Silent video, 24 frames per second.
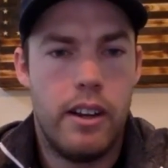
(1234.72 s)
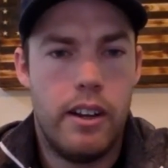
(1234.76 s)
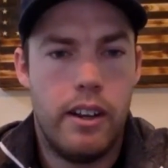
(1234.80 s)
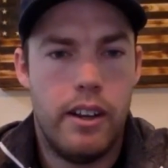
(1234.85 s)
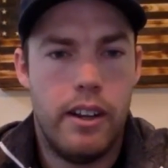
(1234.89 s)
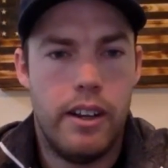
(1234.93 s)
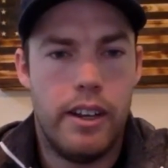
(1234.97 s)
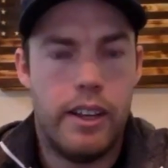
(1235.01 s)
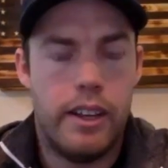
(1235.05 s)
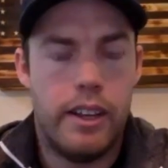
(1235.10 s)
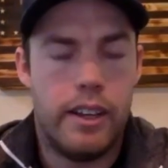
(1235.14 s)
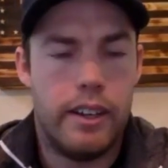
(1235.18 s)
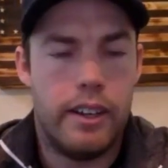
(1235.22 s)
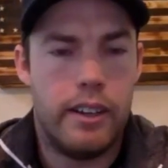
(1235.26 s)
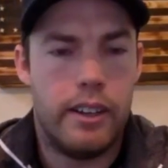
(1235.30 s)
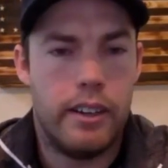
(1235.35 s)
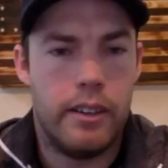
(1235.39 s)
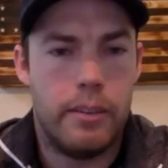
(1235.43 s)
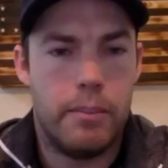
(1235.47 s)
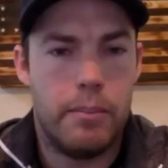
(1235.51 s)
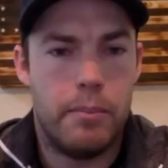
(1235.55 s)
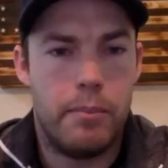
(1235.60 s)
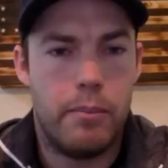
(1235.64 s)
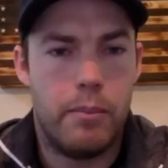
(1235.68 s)
and
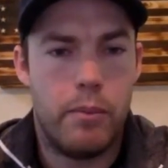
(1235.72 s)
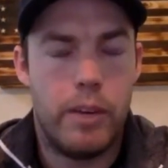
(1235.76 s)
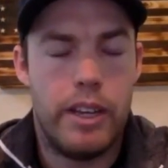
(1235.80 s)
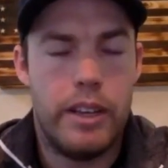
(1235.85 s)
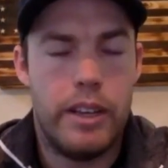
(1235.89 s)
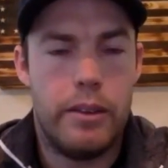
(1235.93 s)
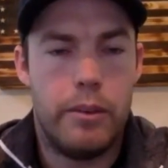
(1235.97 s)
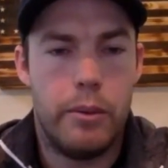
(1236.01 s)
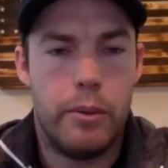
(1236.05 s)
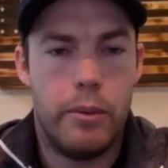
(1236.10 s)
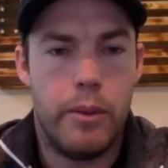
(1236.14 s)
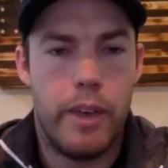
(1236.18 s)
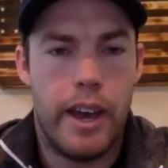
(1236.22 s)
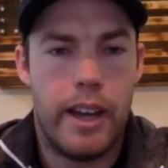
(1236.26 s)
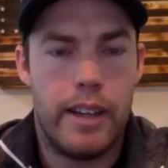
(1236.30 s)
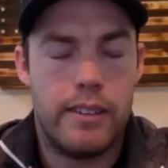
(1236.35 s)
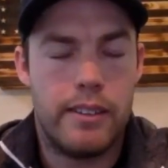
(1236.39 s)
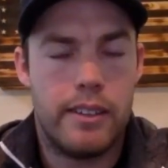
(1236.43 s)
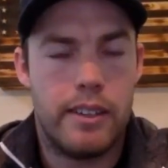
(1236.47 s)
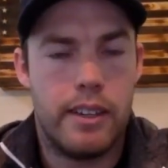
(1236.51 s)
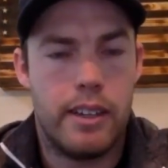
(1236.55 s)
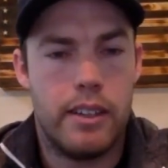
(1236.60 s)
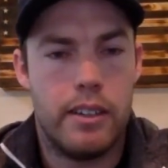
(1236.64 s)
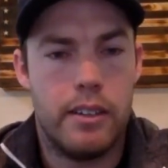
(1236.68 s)
read through that.
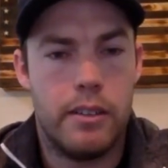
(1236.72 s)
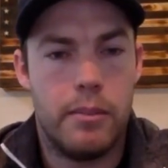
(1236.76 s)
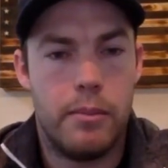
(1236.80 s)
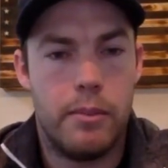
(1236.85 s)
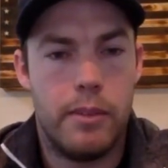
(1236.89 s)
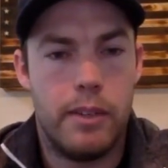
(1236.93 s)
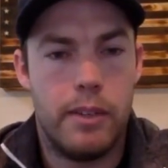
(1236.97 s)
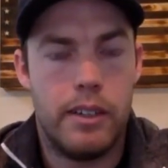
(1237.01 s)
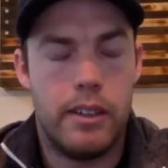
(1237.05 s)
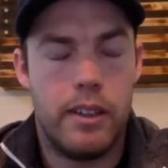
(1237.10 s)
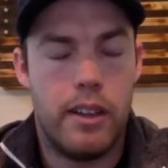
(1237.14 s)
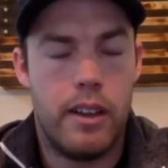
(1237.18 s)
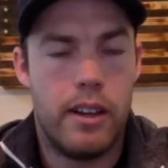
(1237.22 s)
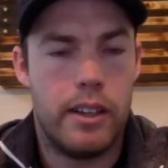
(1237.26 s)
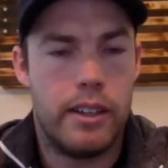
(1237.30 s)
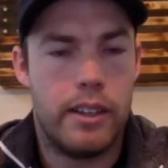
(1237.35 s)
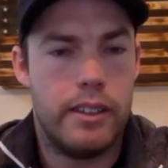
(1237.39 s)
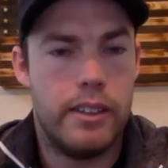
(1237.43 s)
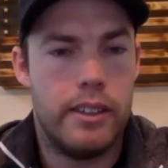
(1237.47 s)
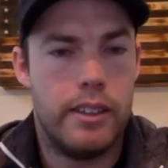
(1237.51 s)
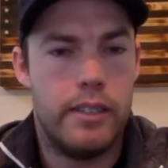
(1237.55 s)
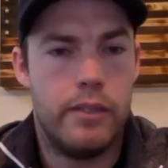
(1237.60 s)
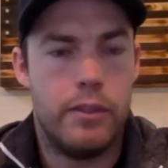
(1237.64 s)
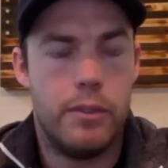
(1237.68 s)
It's got a lot of
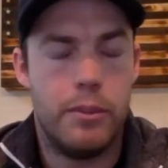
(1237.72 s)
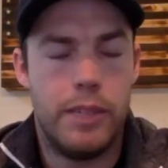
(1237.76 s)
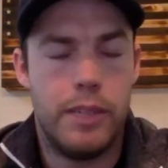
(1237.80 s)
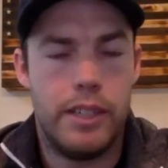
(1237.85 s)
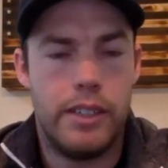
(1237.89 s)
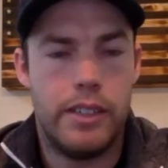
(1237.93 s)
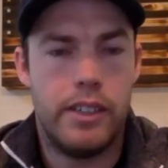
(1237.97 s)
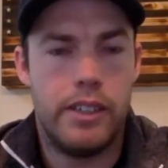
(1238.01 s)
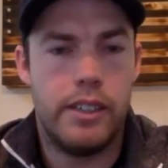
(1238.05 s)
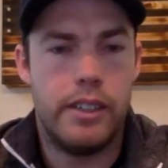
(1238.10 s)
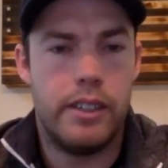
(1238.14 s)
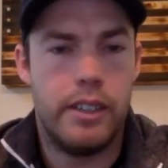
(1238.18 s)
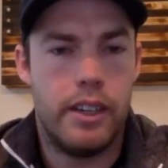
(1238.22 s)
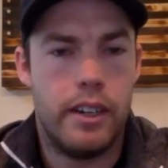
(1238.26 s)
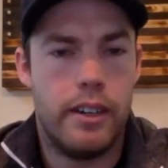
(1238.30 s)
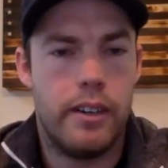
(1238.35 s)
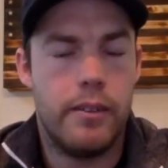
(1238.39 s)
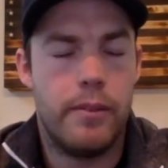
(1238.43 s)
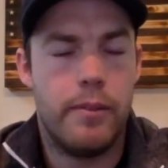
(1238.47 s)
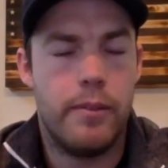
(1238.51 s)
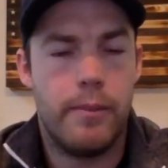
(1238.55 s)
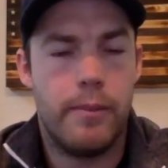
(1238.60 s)
good information in there.